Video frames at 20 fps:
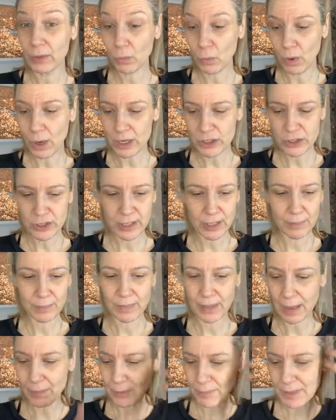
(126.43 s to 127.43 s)
wash them, but
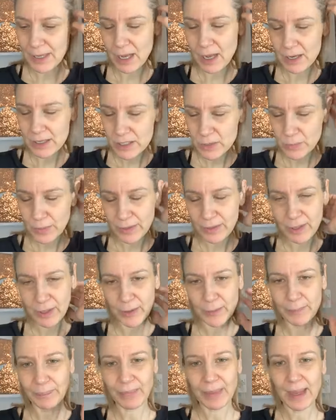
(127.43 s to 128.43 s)
I'm gonna be honest with
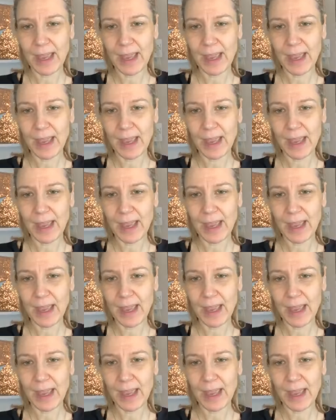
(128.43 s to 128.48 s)
you.